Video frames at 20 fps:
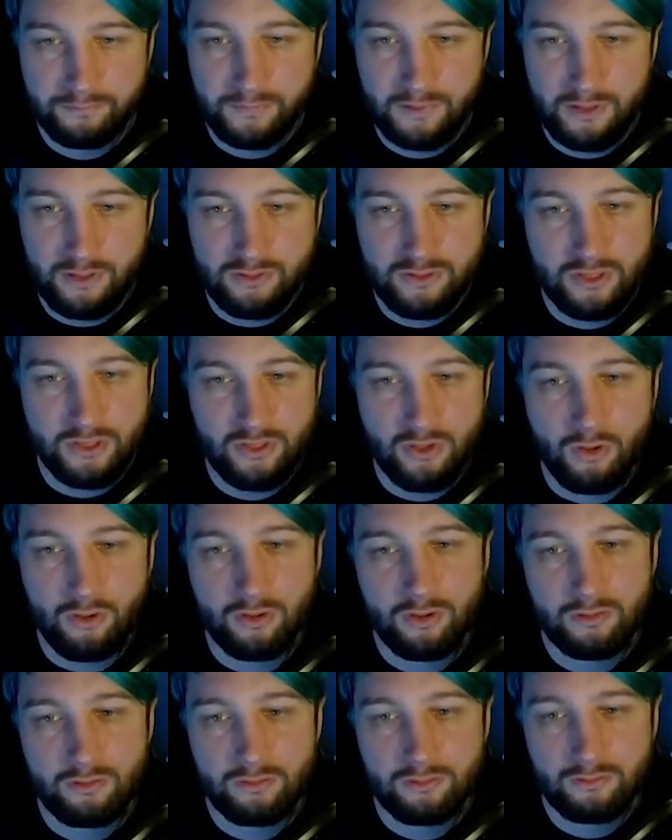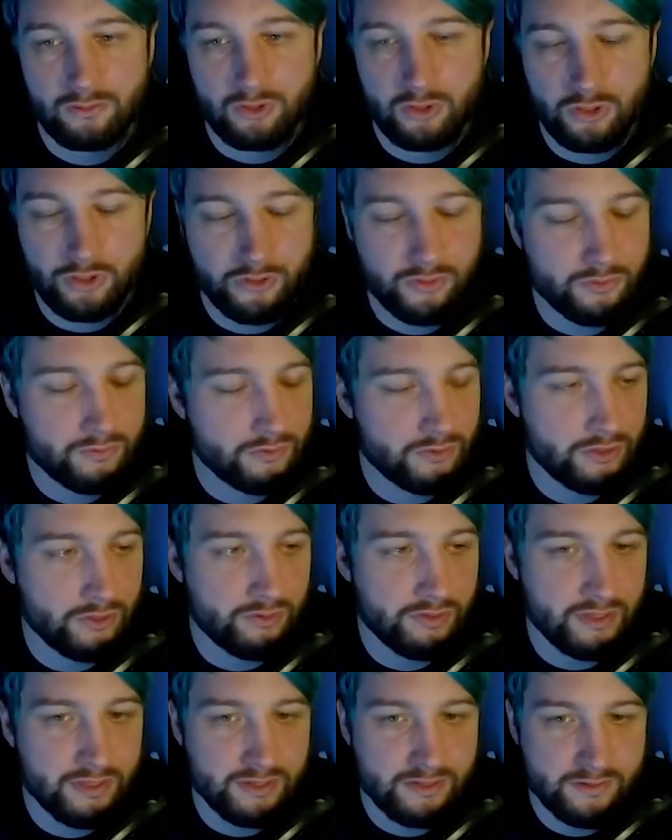you to not lose
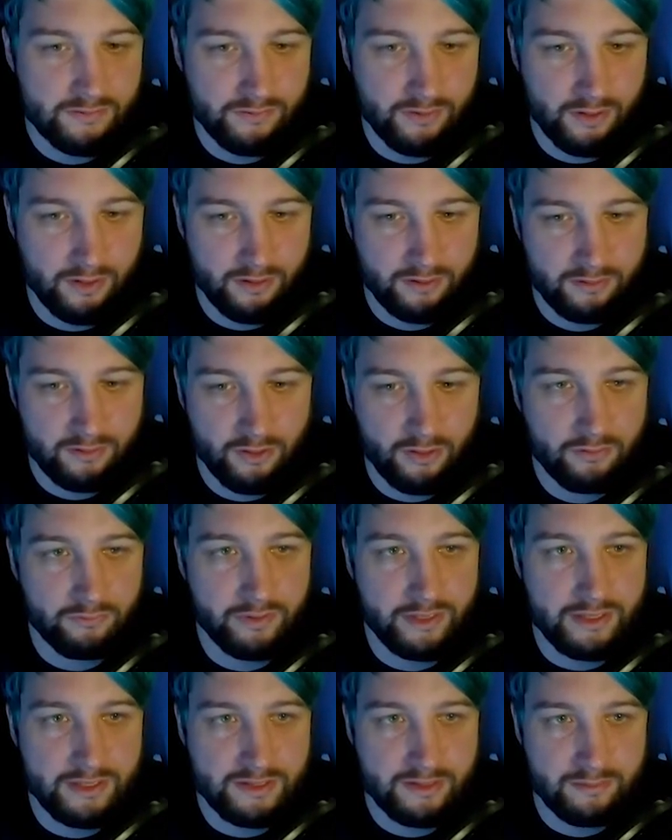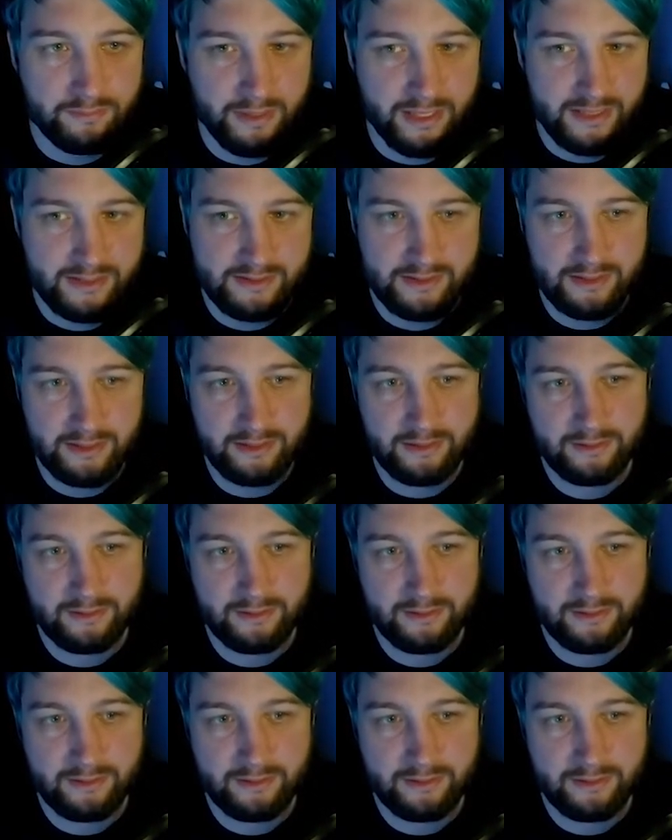units for no reason, basically.